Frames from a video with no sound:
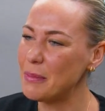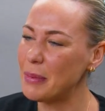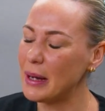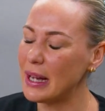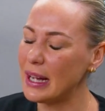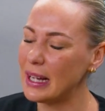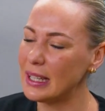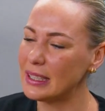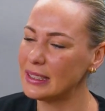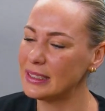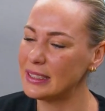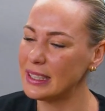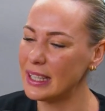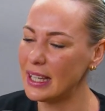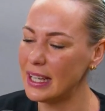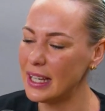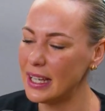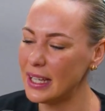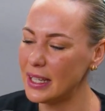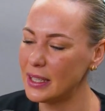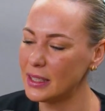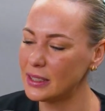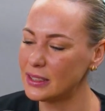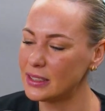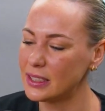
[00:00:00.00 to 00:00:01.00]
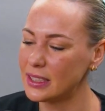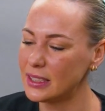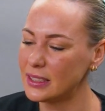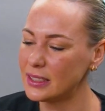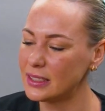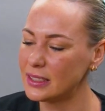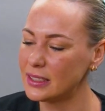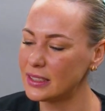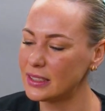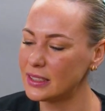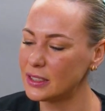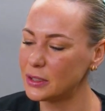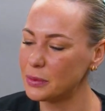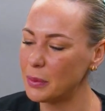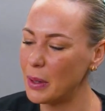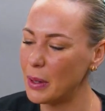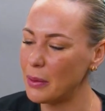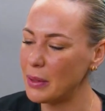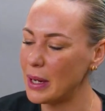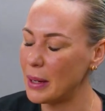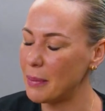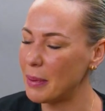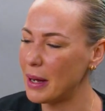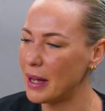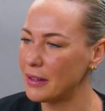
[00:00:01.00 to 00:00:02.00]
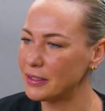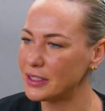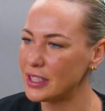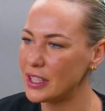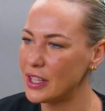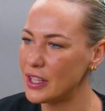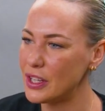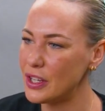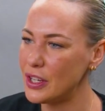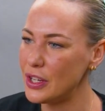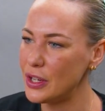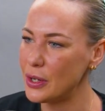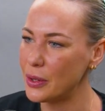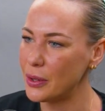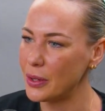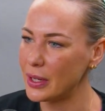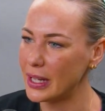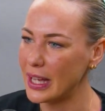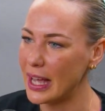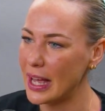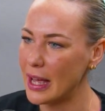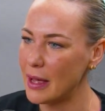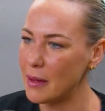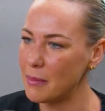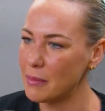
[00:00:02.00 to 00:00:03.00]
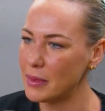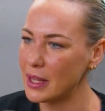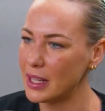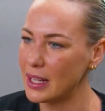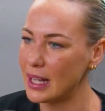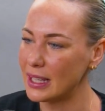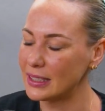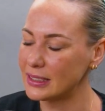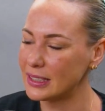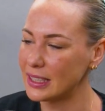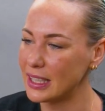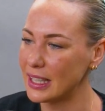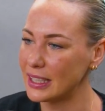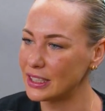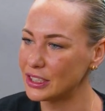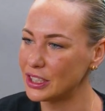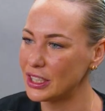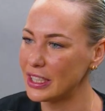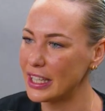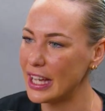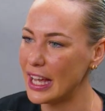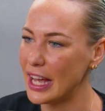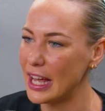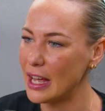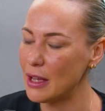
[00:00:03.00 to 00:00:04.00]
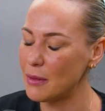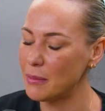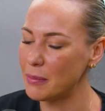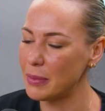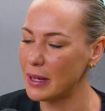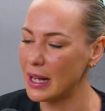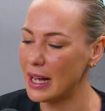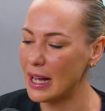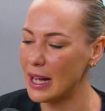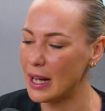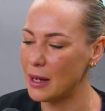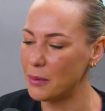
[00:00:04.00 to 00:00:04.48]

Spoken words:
but it just swelled up after the New York camp, the last selection camp.